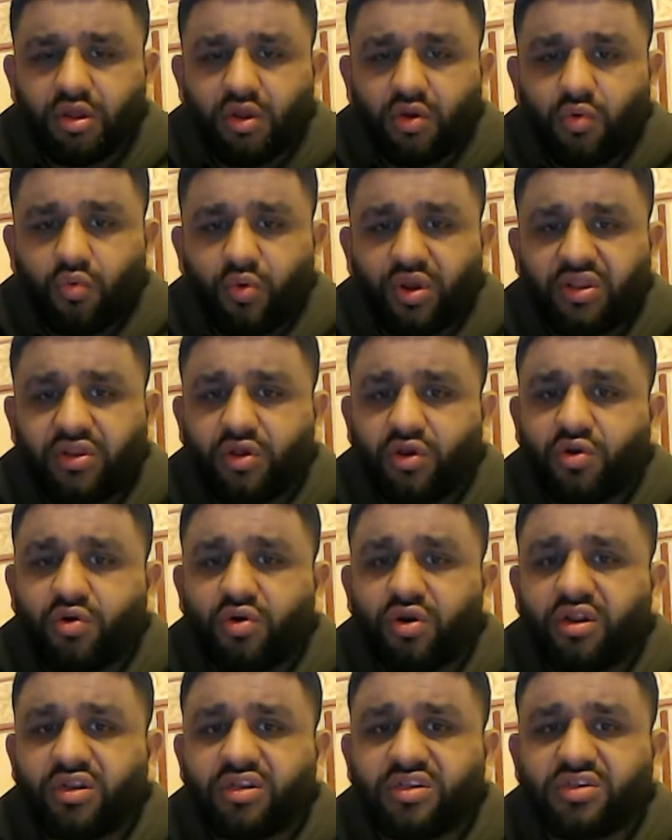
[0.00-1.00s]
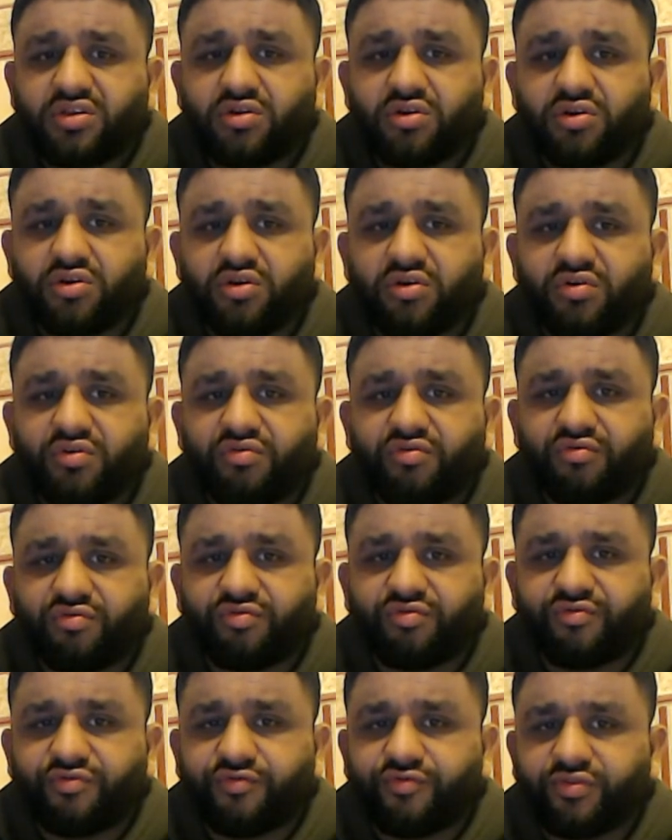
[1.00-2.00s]
When you go into
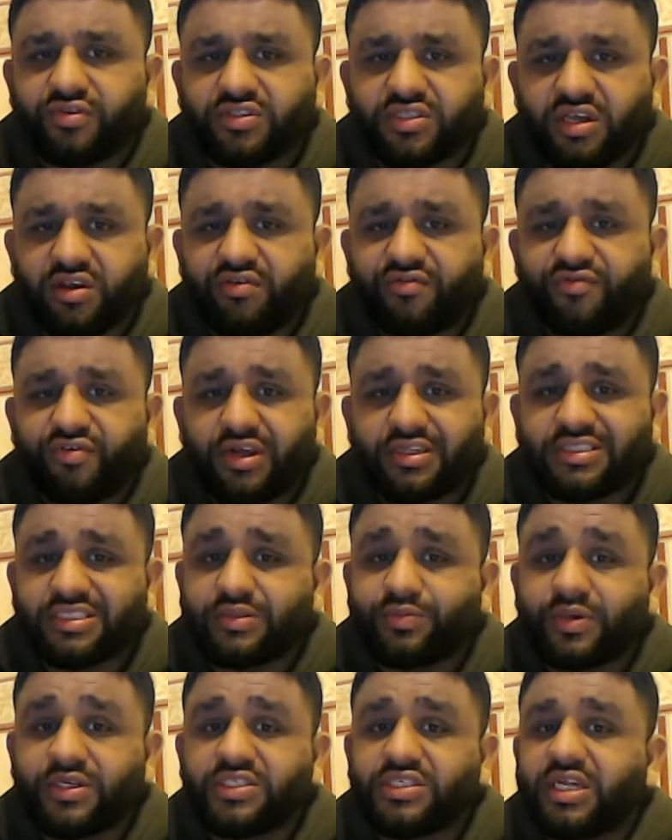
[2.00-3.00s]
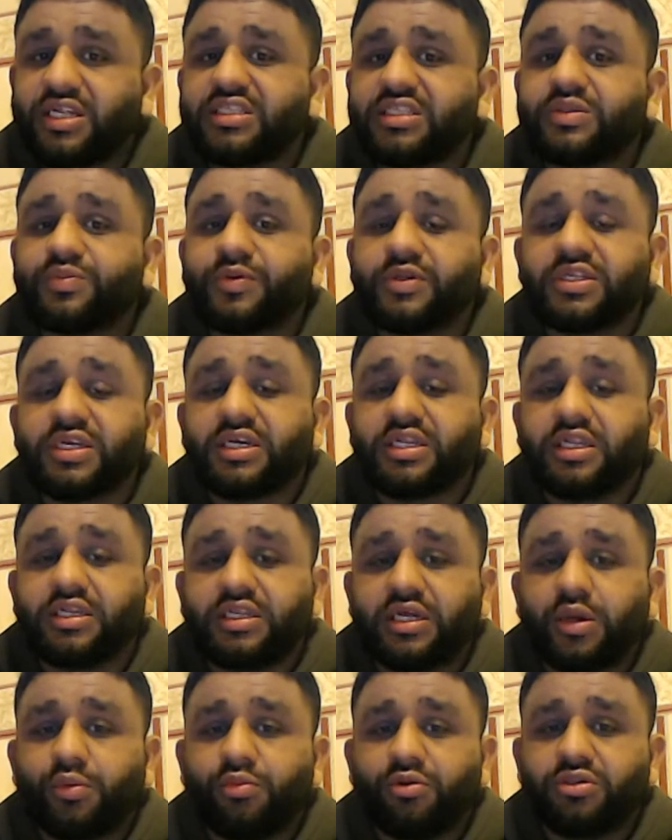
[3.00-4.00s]
certain fights, especially at this particular
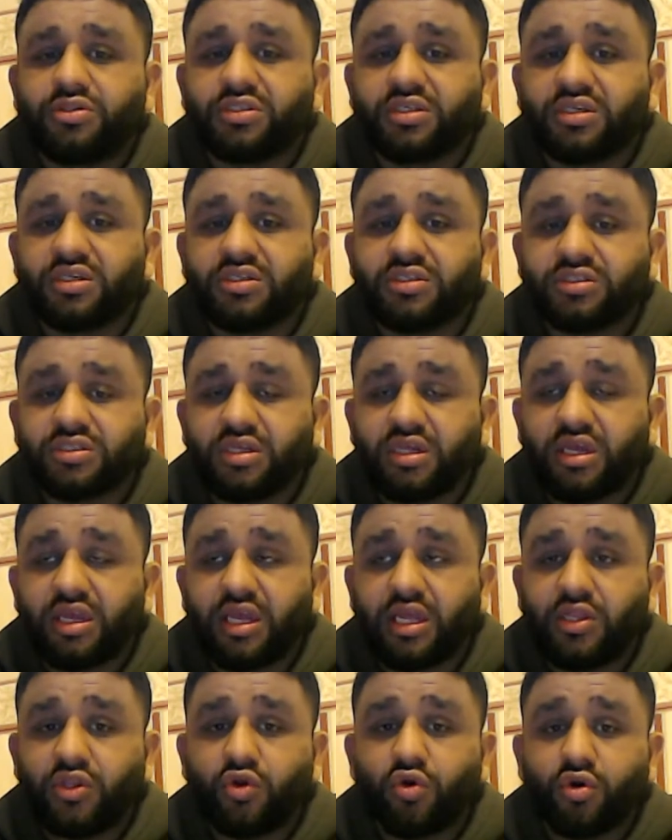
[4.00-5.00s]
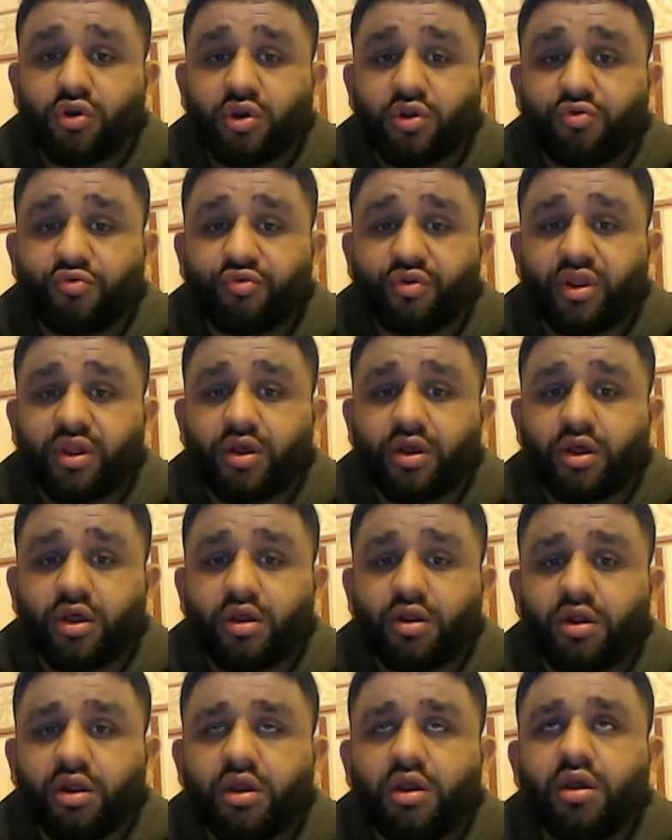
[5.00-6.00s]
time is in your career,
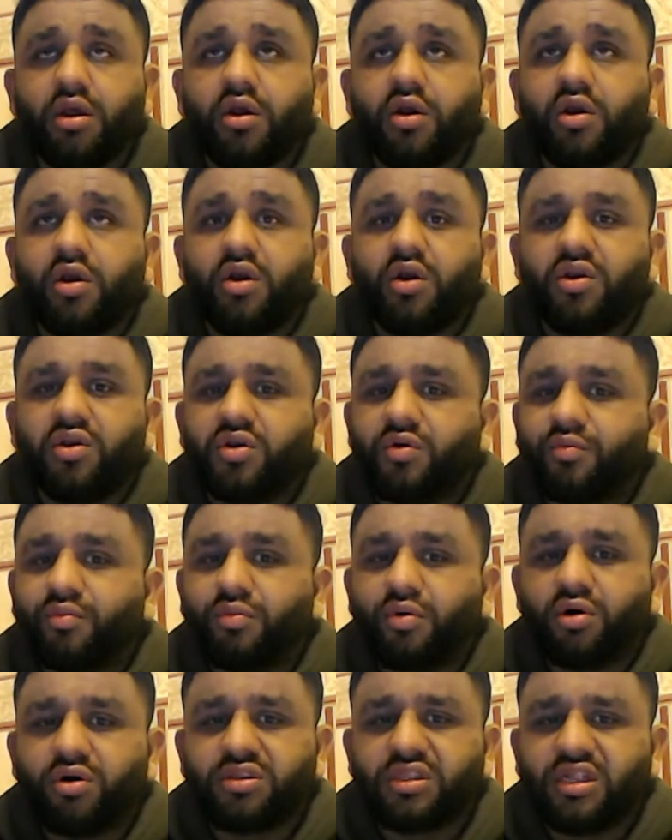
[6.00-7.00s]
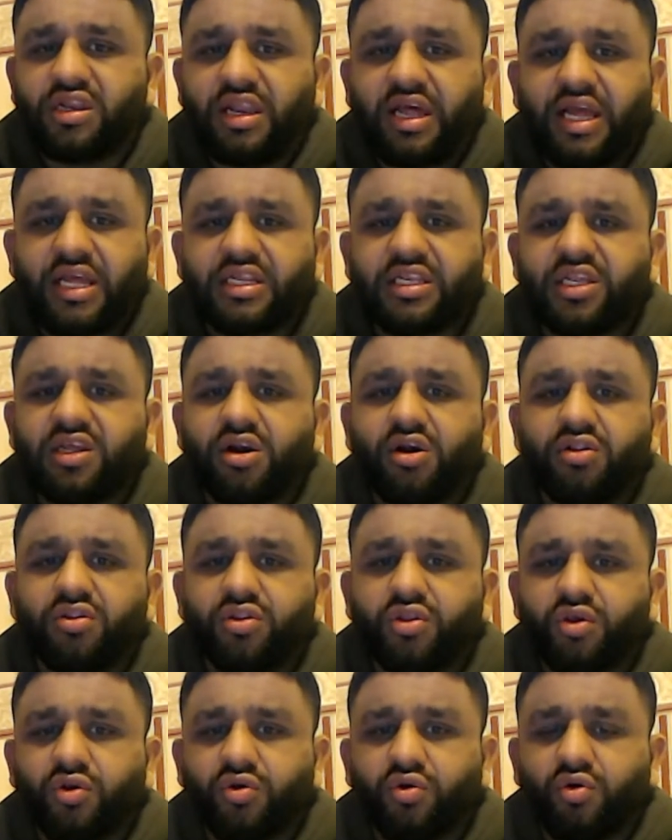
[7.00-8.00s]
you're more than likely on
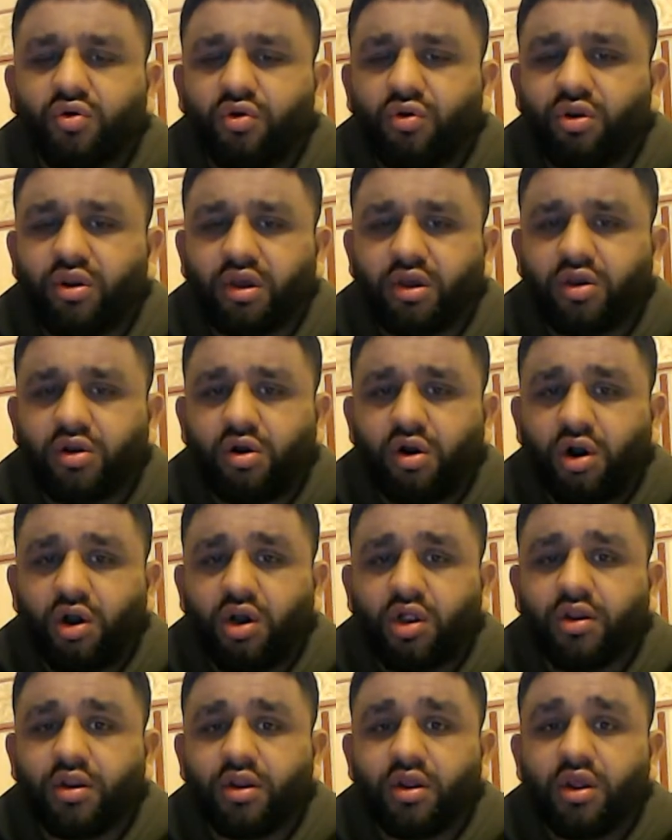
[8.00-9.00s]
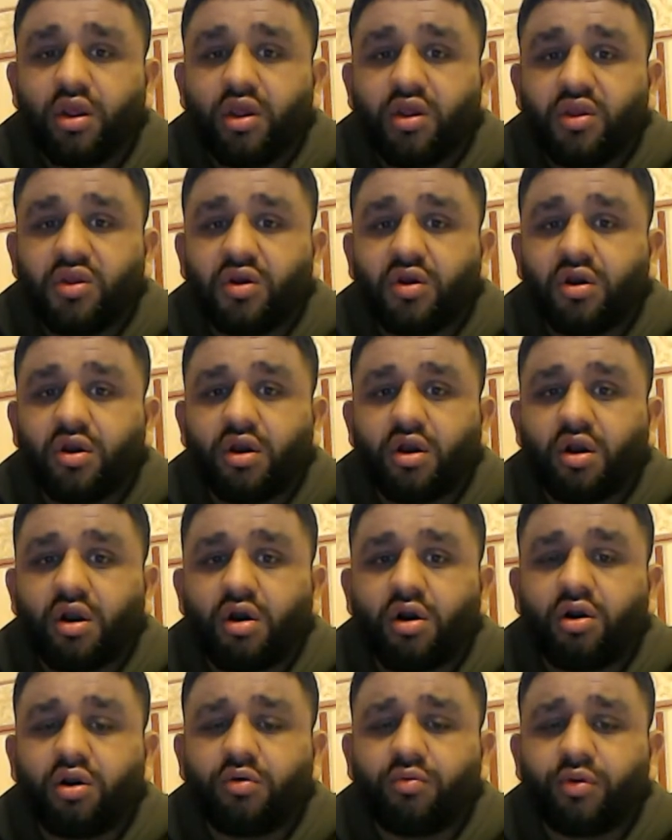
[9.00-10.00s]
the undercard. You're
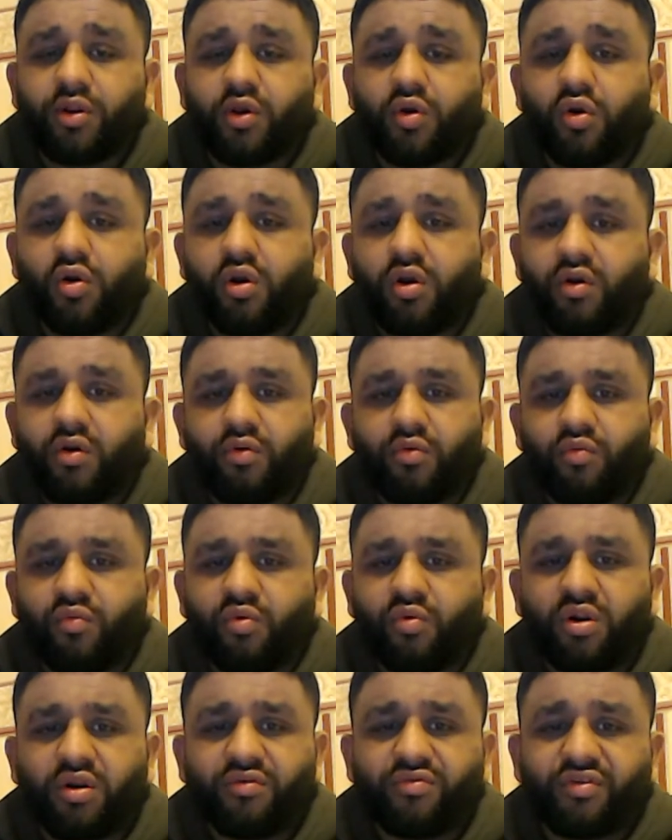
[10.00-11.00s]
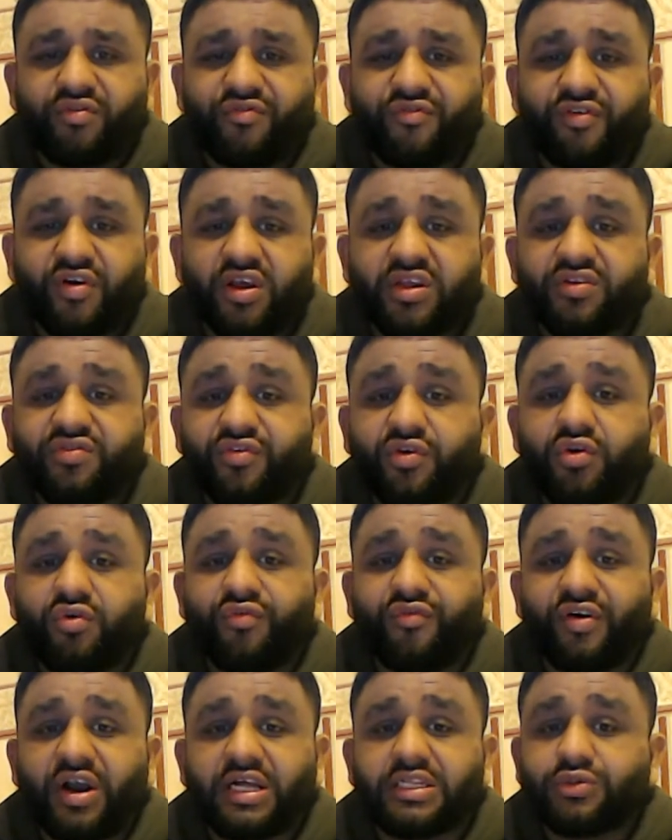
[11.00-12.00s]
arguably one of the first few
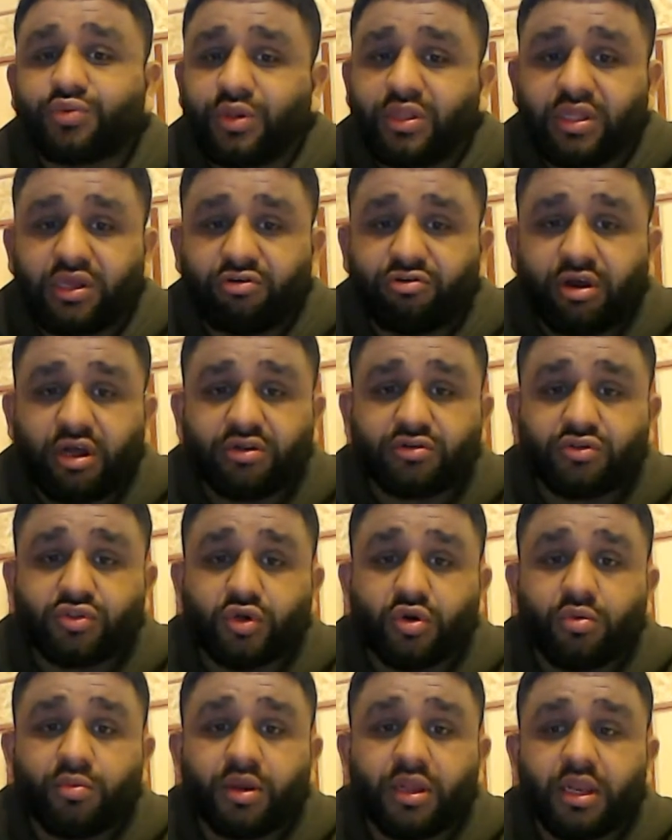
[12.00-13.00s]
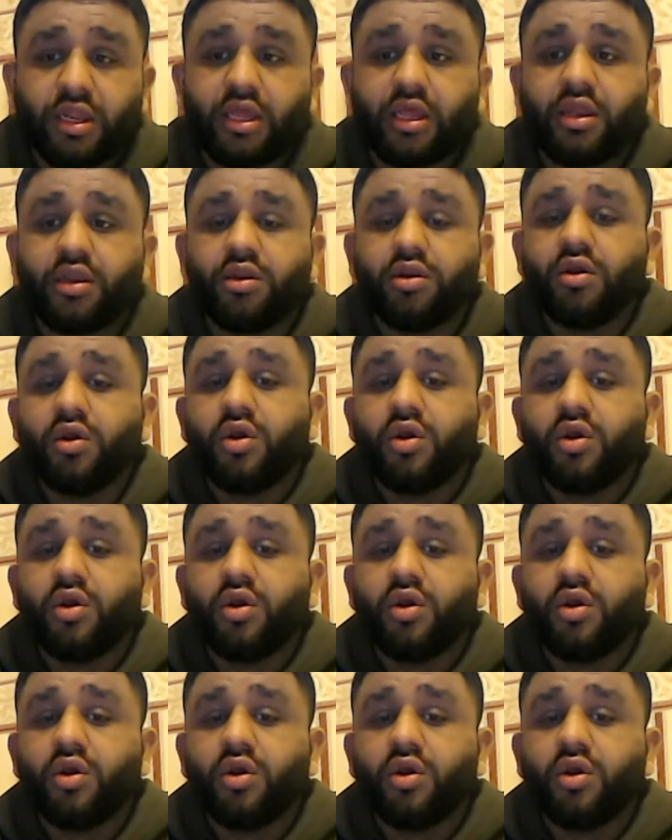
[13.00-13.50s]
fights when the crowd's coming in,